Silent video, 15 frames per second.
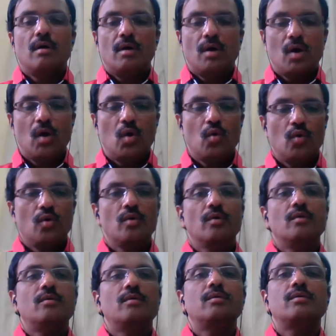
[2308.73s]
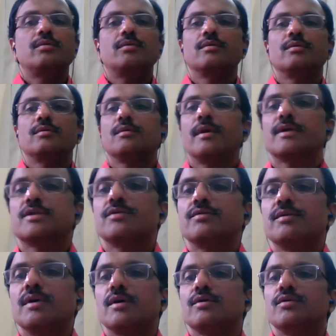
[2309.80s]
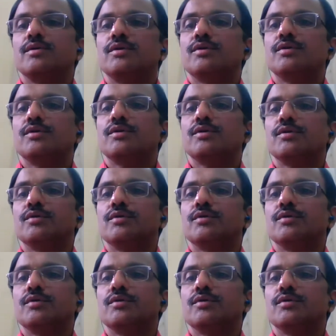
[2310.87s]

Now, next we are going to